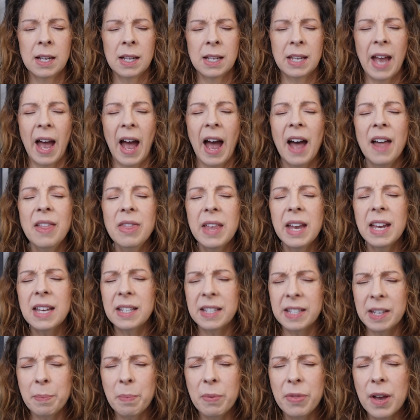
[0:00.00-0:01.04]
can they
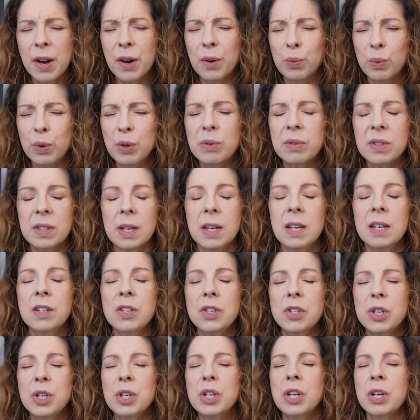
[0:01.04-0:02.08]
dip their roots
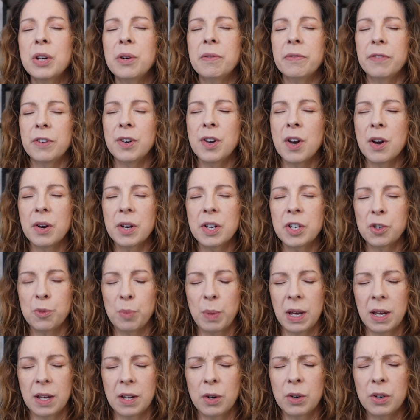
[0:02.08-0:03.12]
into you for nourishment,